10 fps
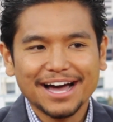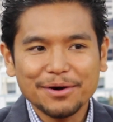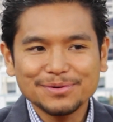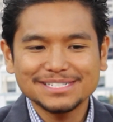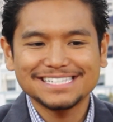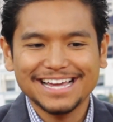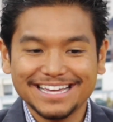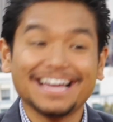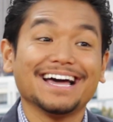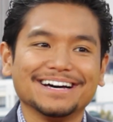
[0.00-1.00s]
I would
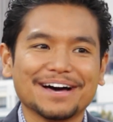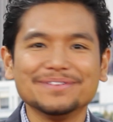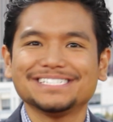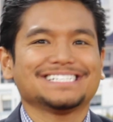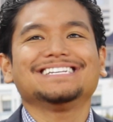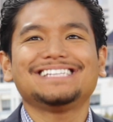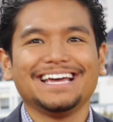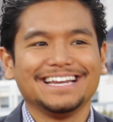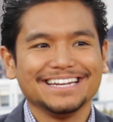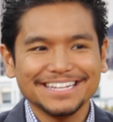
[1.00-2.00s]
say, I'm just going to
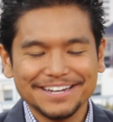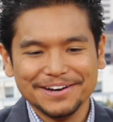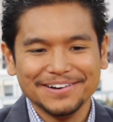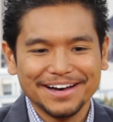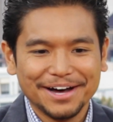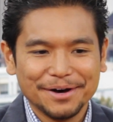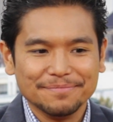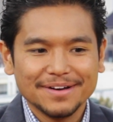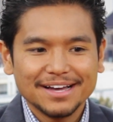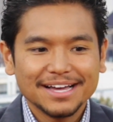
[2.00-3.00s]
say it. You
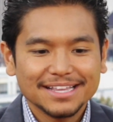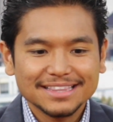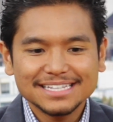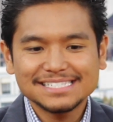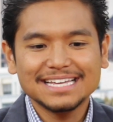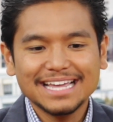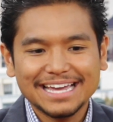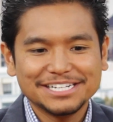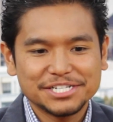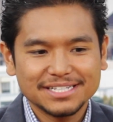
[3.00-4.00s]
know, listing
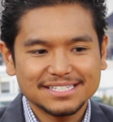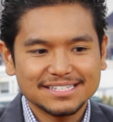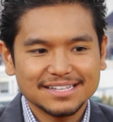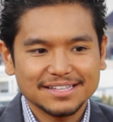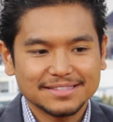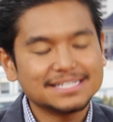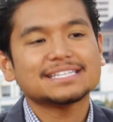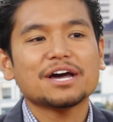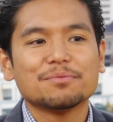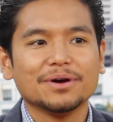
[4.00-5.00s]
agents,
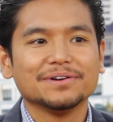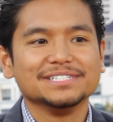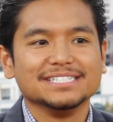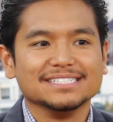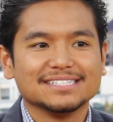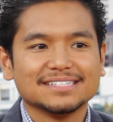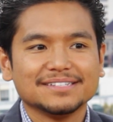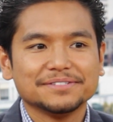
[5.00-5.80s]
discount brokerages.